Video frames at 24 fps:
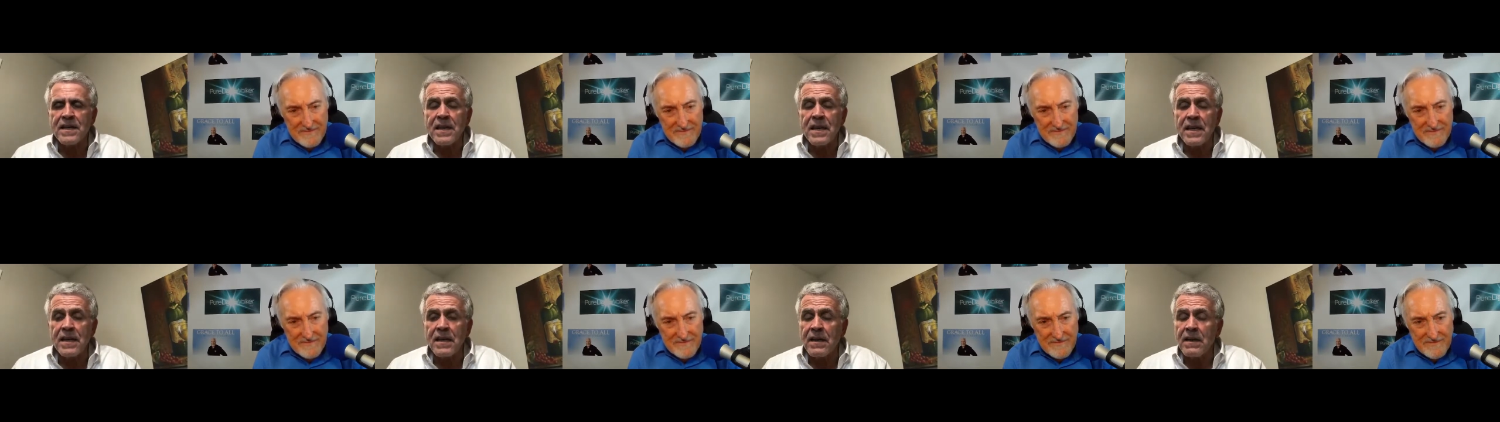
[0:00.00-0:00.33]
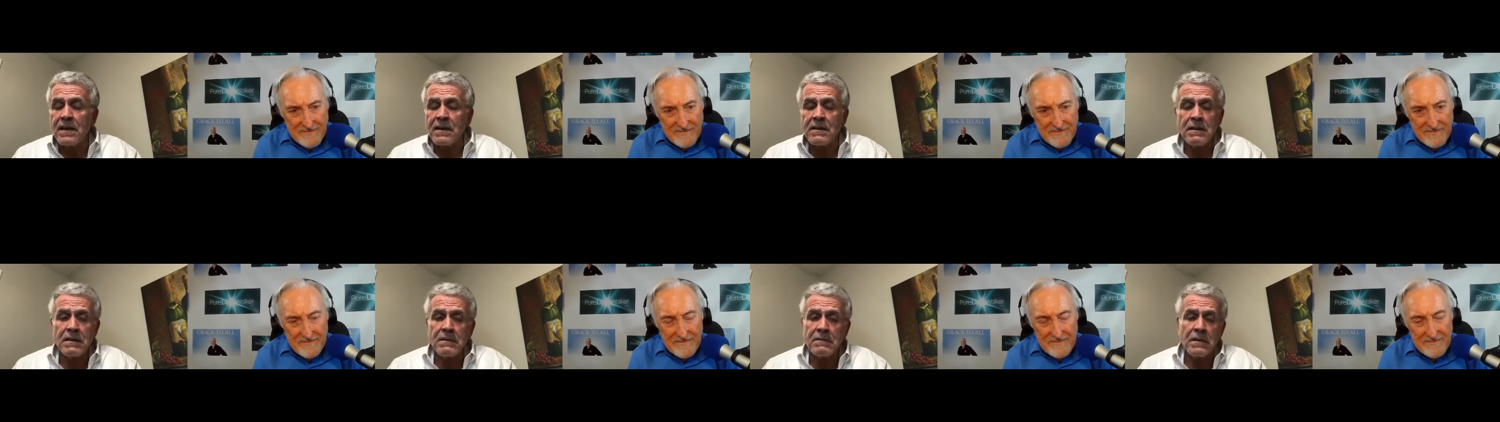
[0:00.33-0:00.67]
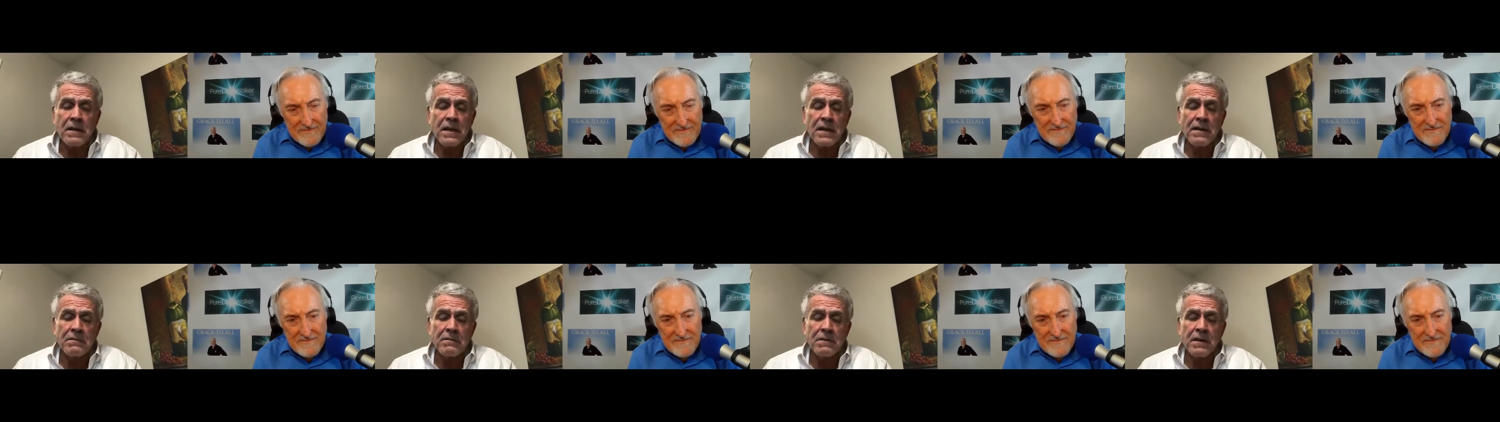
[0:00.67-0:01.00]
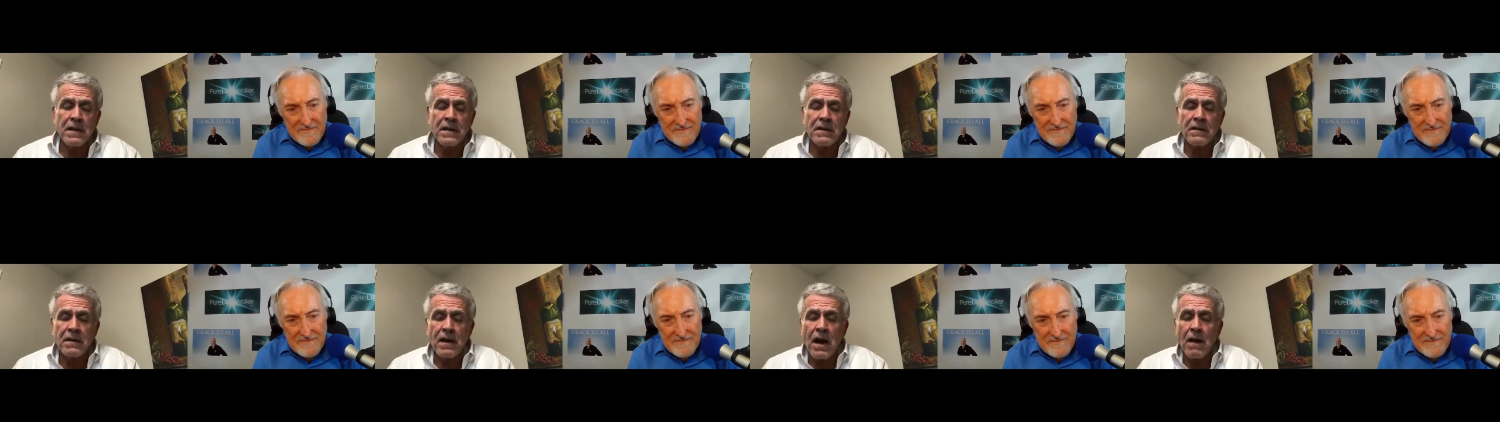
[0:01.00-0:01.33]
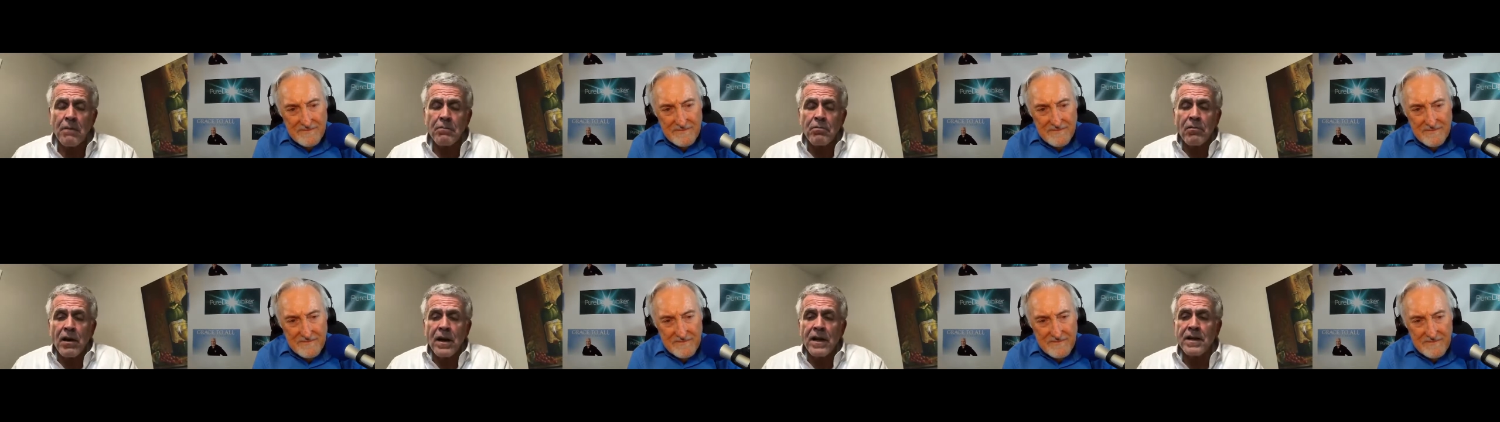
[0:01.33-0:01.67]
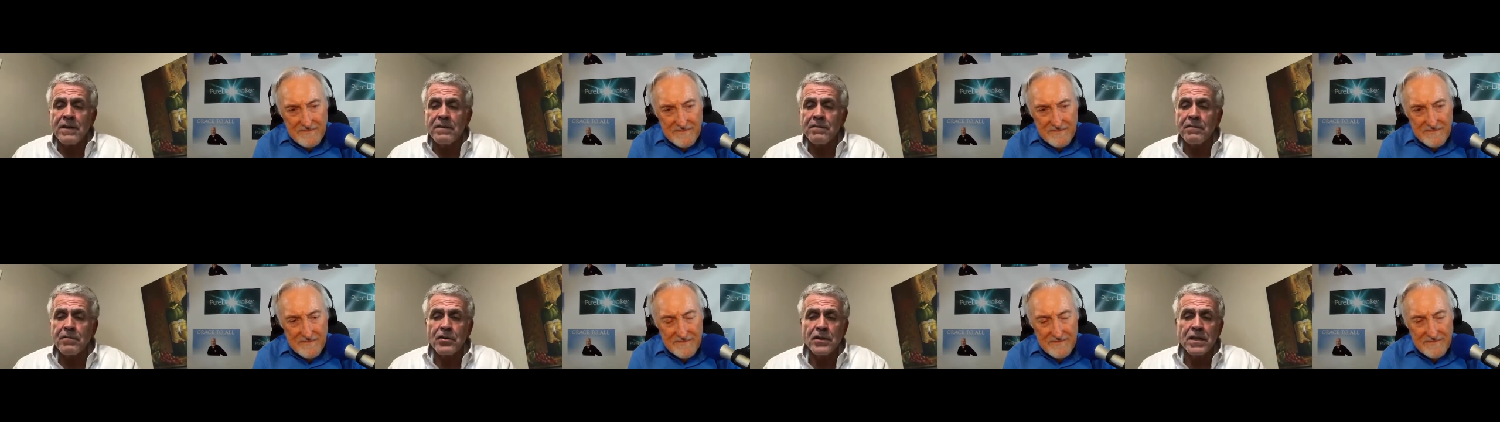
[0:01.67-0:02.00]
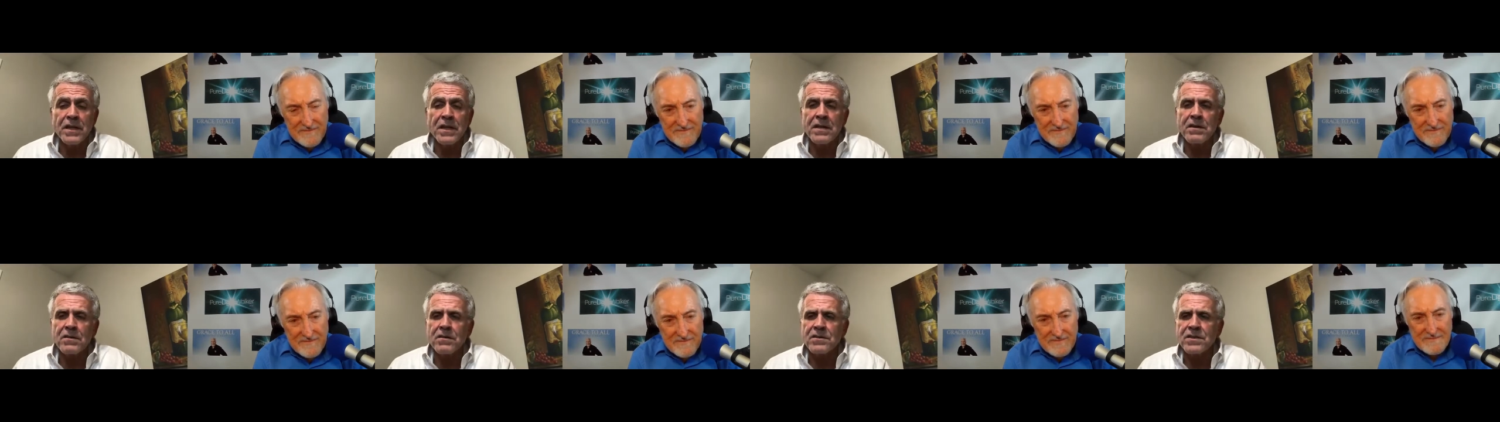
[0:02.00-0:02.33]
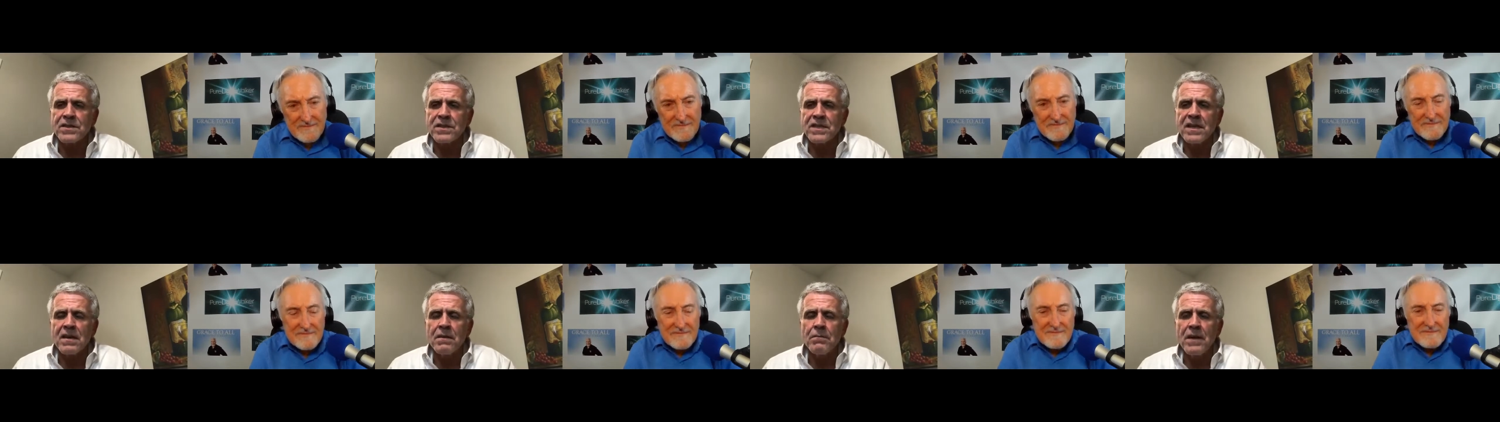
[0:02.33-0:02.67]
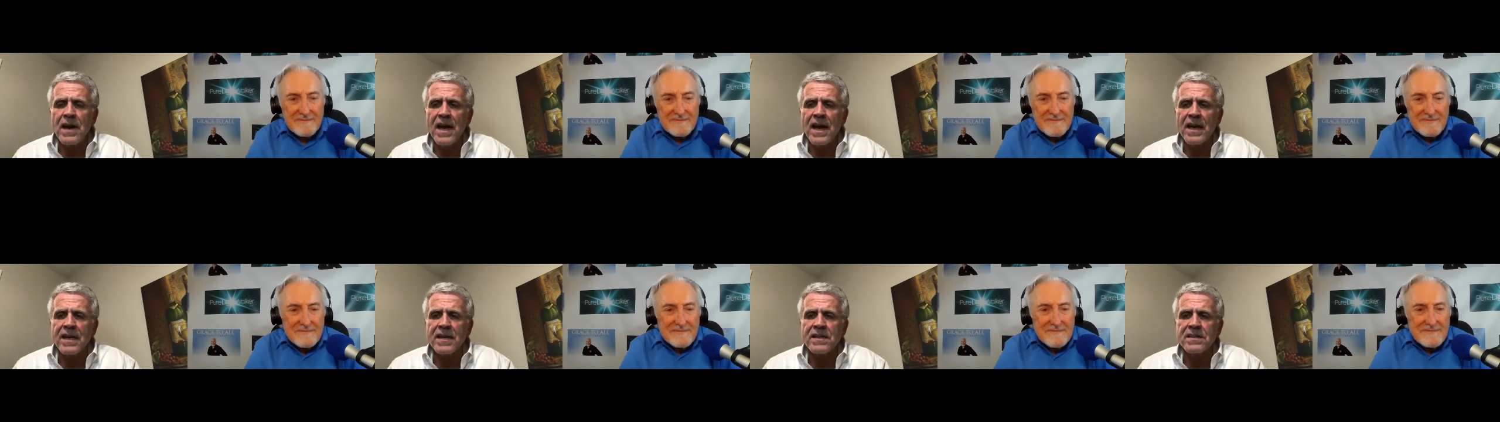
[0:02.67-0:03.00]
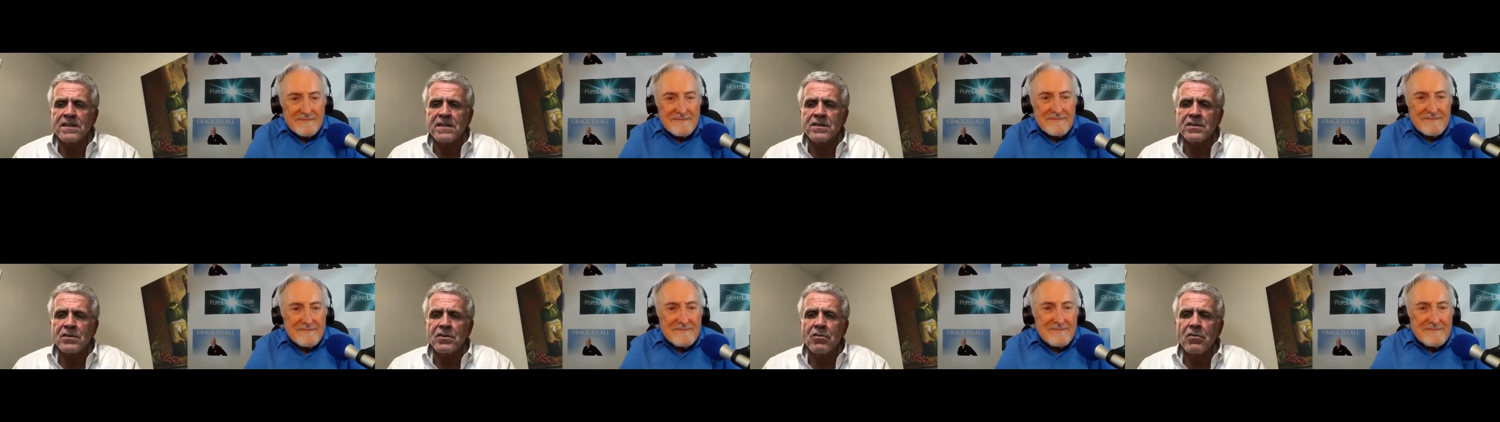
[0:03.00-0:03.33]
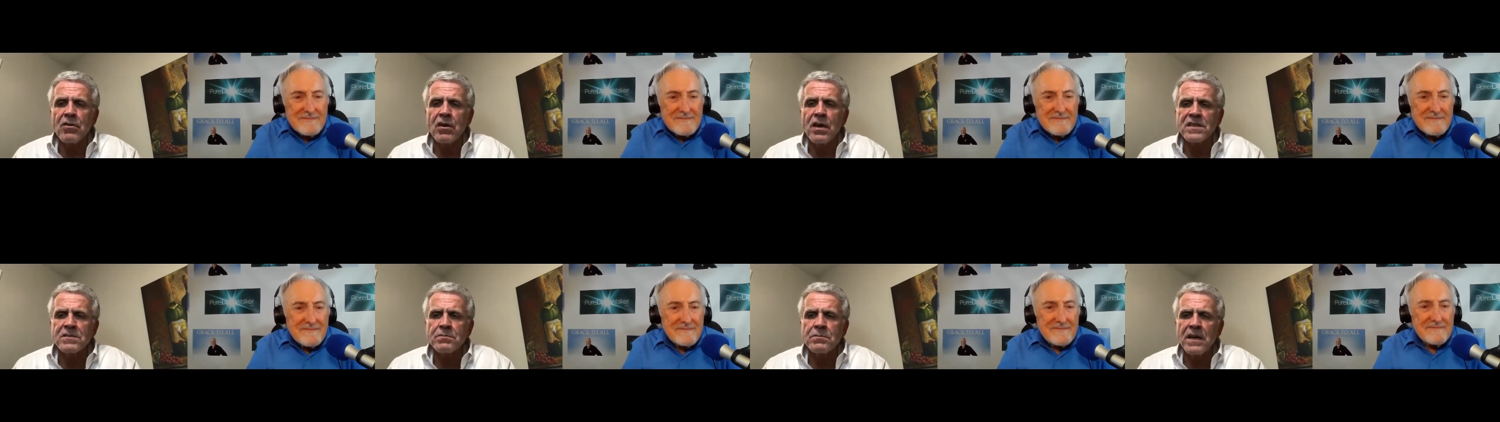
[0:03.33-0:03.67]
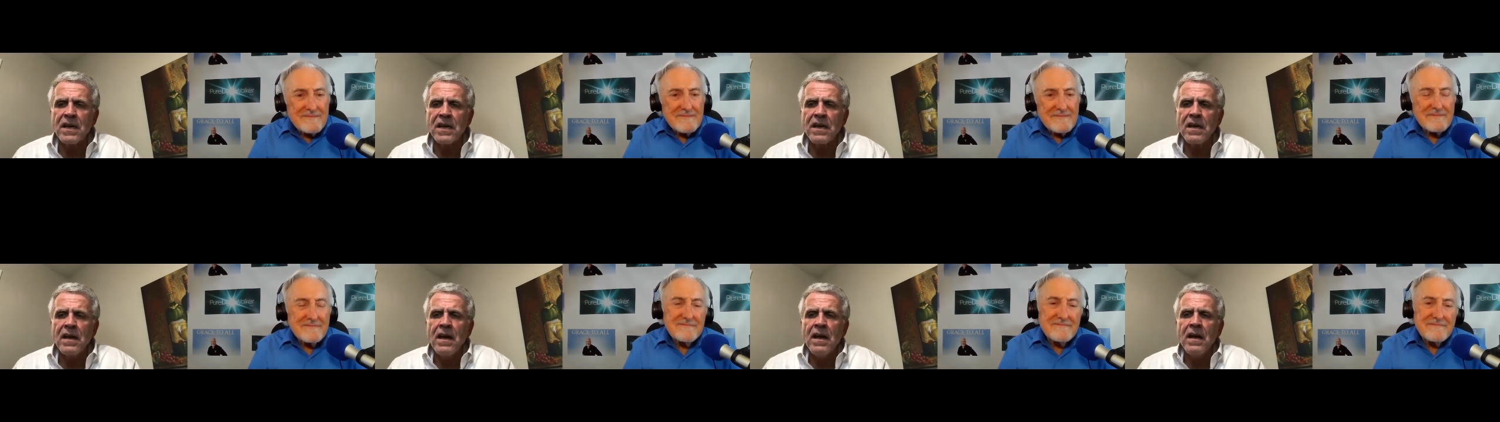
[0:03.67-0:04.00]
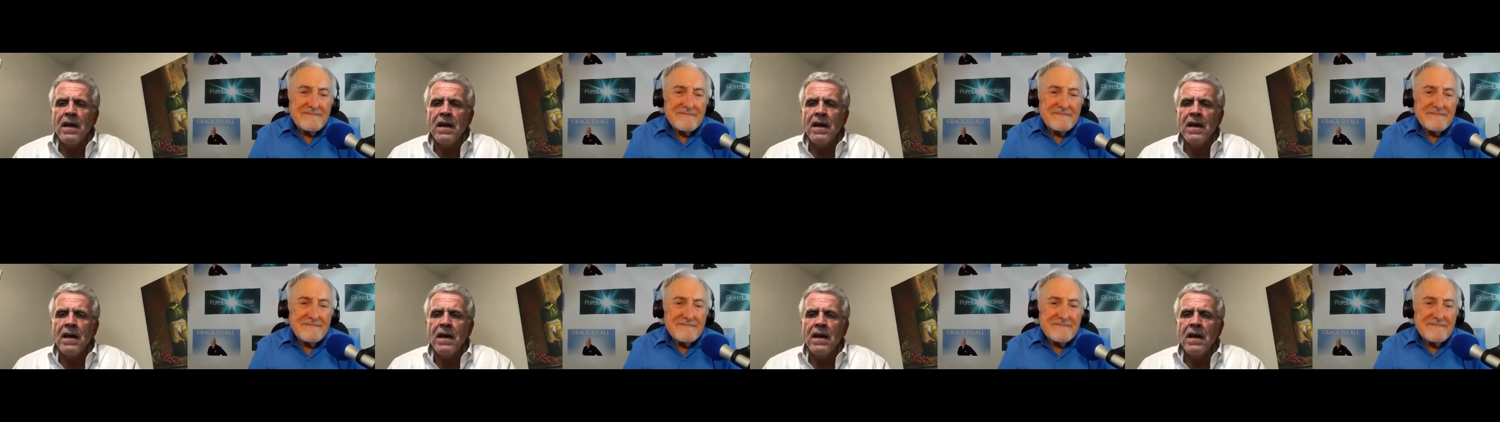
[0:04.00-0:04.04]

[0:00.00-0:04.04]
Speaker 1: It, it, it, it operated for years to come back and just crush me.